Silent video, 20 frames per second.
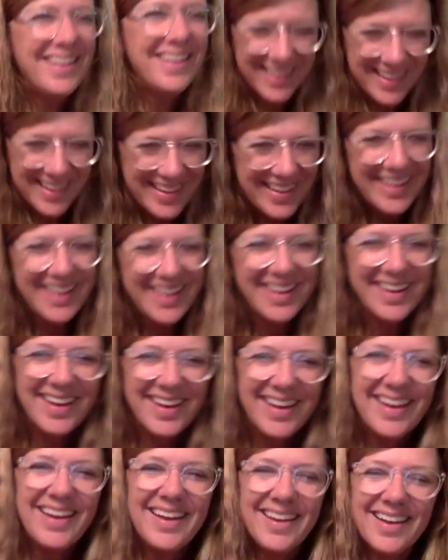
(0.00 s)
it's some
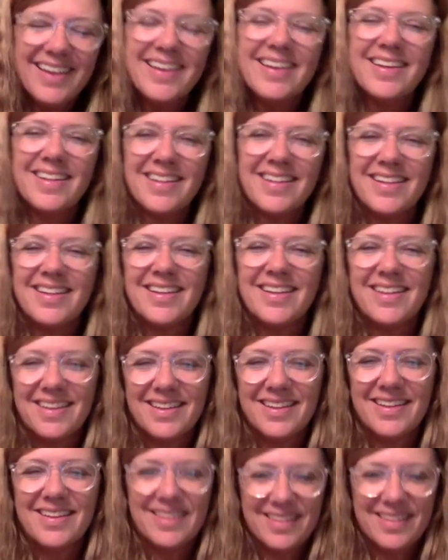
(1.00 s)
pretty cool stuff
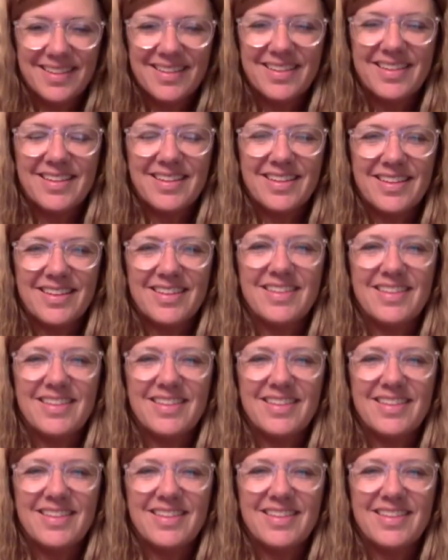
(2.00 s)
that they're going to get.